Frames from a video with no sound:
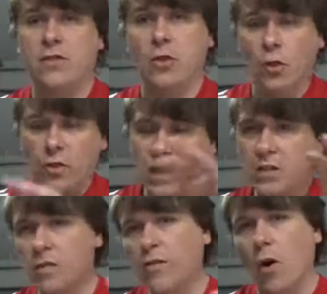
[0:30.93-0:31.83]
So all of
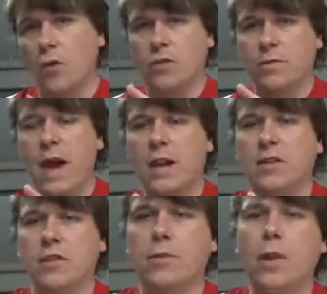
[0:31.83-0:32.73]
this involves demand
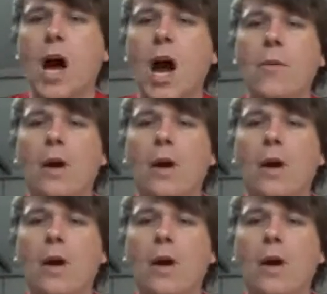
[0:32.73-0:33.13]
and supply,